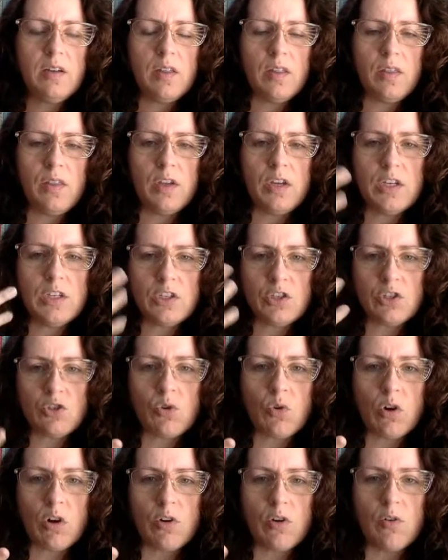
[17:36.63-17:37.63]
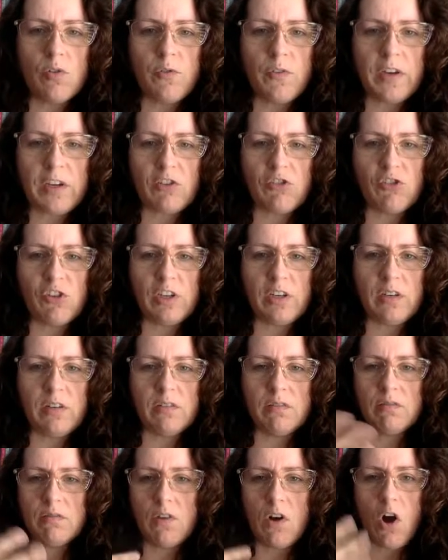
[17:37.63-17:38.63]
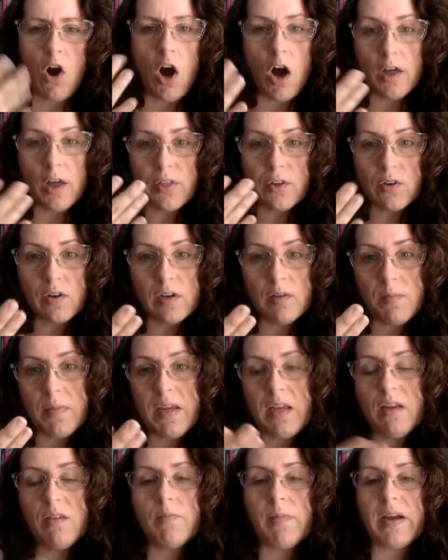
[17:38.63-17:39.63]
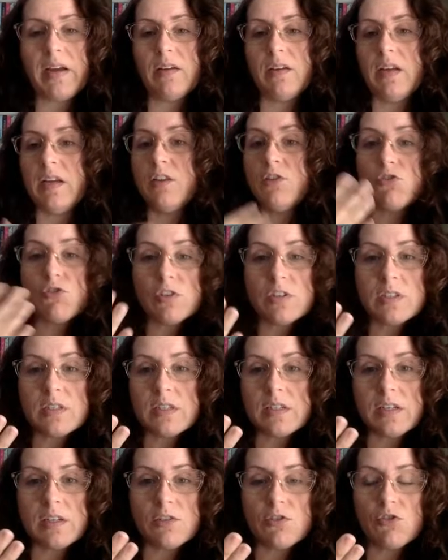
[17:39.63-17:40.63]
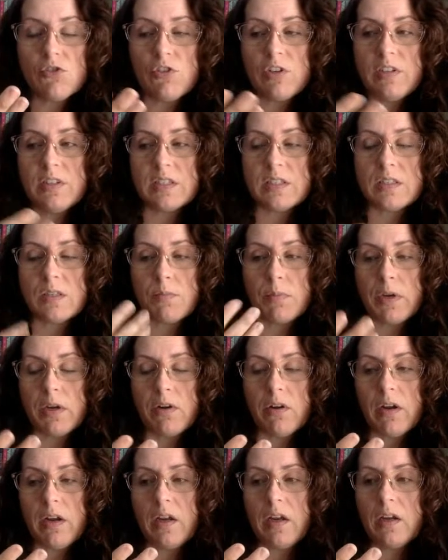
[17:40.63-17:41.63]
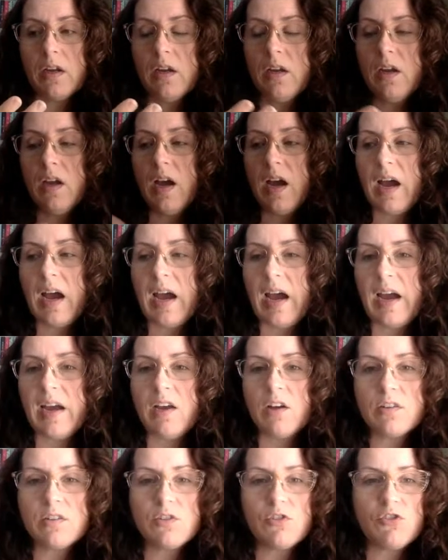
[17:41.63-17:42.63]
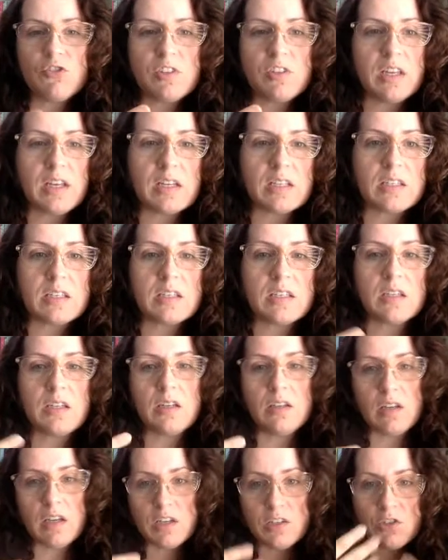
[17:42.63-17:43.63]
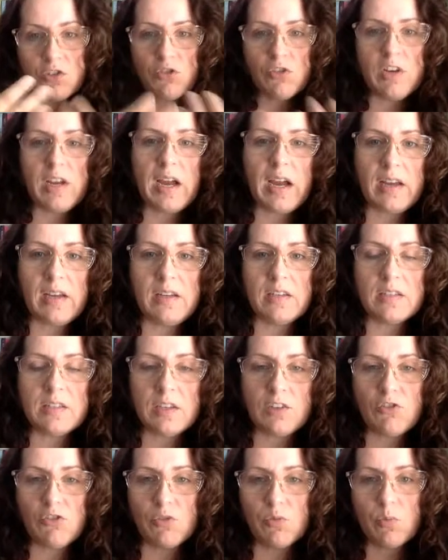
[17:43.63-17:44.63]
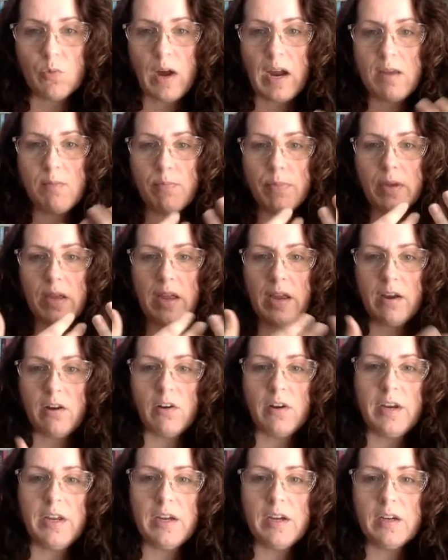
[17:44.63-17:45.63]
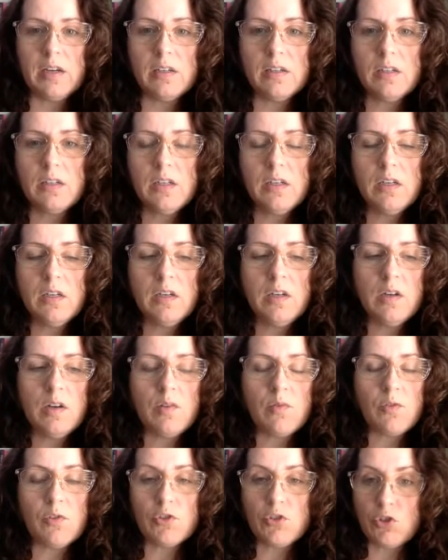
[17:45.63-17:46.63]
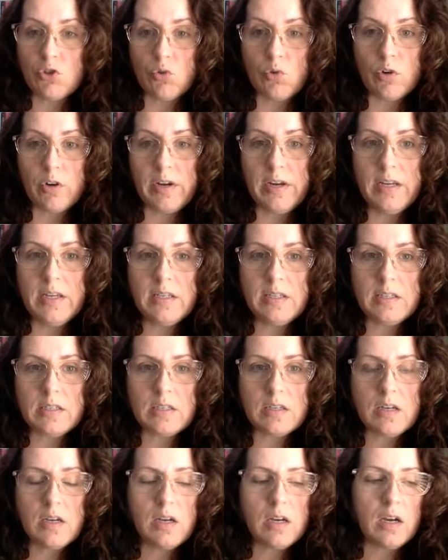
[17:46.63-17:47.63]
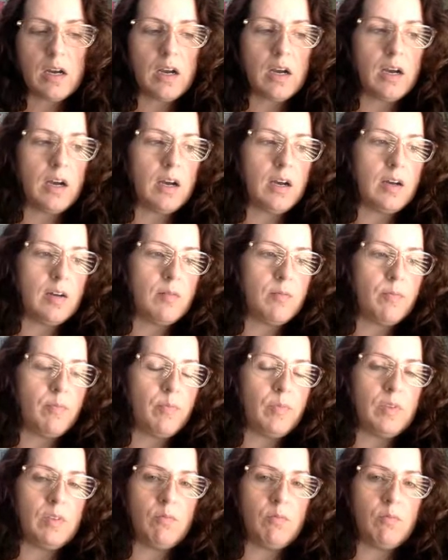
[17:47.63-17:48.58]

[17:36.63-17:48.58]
the historical fiction author in me, my interest in history disappearing. I also just think is such a ripe area for stories. Um,